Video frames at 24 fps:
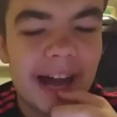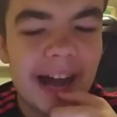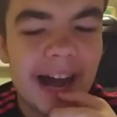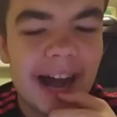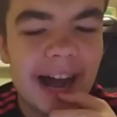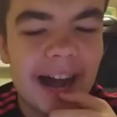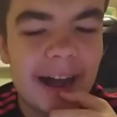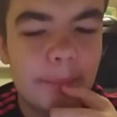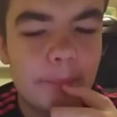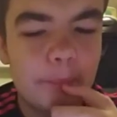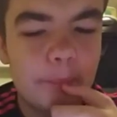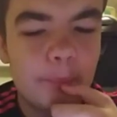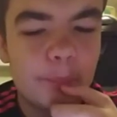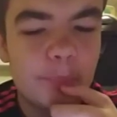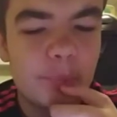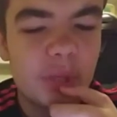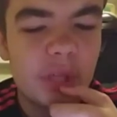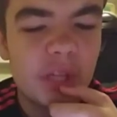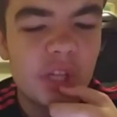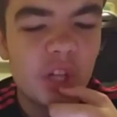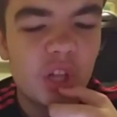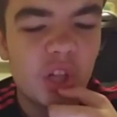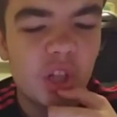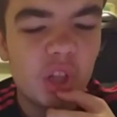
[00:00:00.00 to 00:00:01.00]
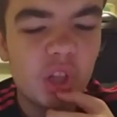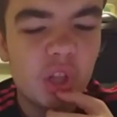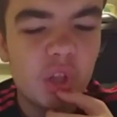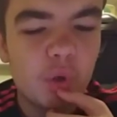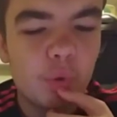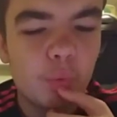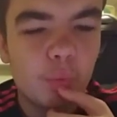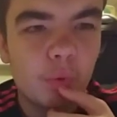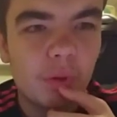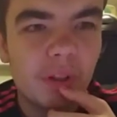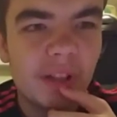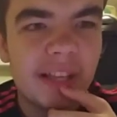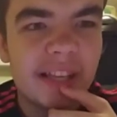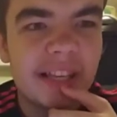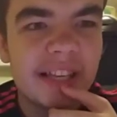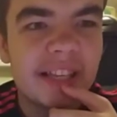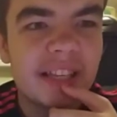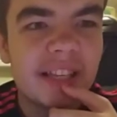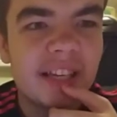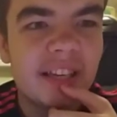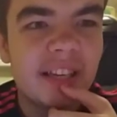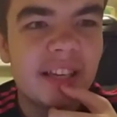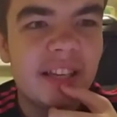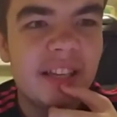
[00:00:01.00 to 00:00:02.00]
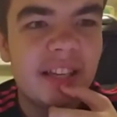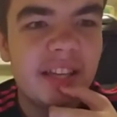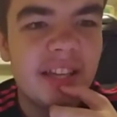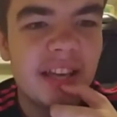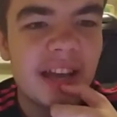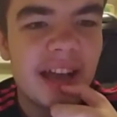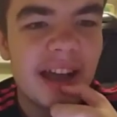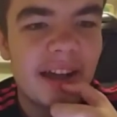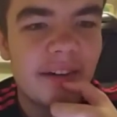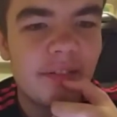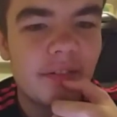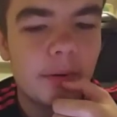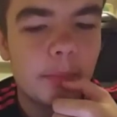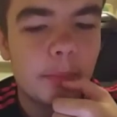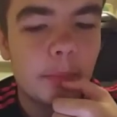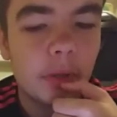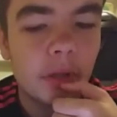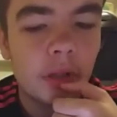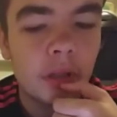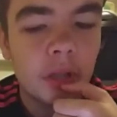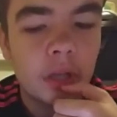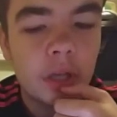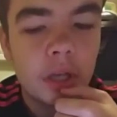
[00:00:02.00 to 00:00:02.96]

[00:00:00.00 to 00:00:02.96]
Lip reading: absolutely terrible.